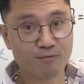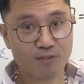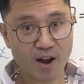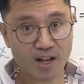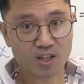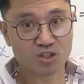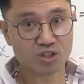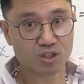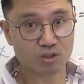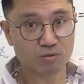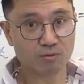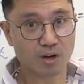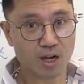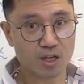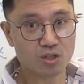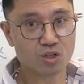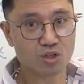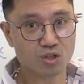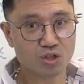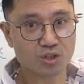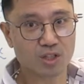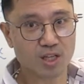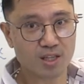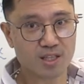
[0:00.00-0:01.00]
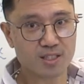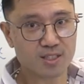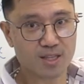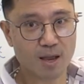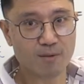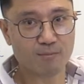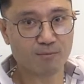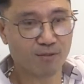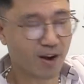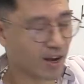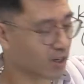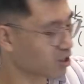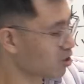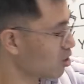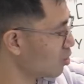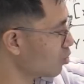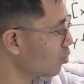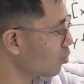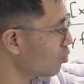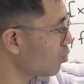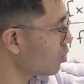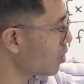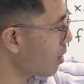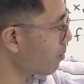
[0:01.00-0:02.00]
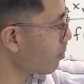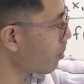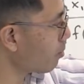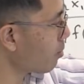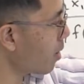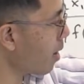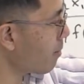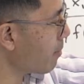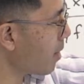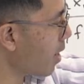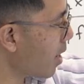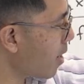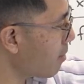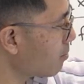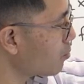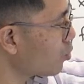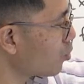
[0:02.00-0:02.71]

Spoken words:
fraction, right? You should get the same fraction. U double prime m